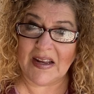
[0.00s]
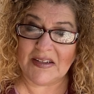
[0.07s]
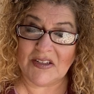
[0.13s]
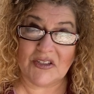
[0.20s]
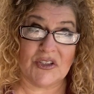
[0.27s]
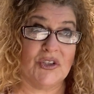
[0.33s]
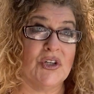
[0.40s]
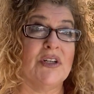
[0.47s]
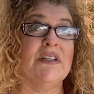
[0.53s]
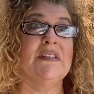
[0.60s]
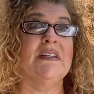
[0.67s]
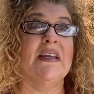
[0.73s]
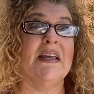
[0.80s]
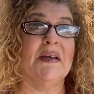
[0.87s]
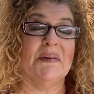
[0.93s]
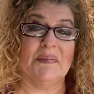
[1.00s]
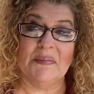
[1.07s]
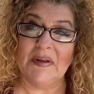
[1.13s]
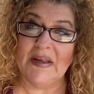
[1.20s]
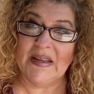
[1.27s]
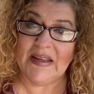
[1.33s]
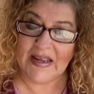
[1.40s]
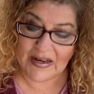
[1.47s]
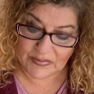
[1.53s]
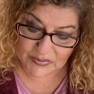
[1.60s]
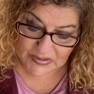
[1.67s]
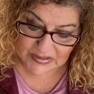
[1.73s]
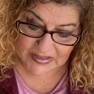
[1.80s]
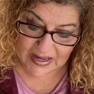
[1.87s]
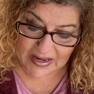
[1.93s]
I just looked to him and
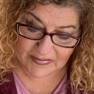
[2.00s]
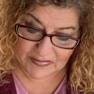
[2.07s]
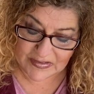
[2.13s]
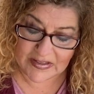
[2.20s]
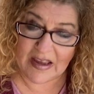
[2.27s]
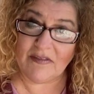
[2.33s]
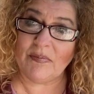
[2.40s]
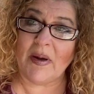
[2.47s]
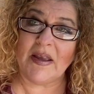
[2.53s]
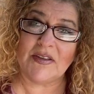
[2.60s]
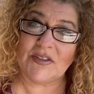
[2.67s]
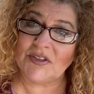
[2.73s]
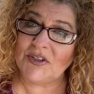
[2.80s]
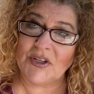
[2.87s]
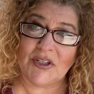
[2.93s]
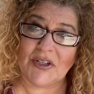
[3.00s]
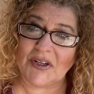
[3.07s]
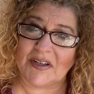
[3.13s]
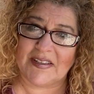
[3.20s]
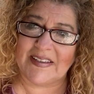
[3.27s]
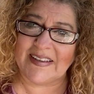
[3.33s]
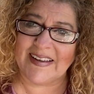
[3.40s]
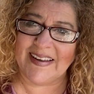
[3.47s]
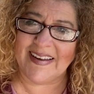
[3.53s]
was saved. Saved by his good looks.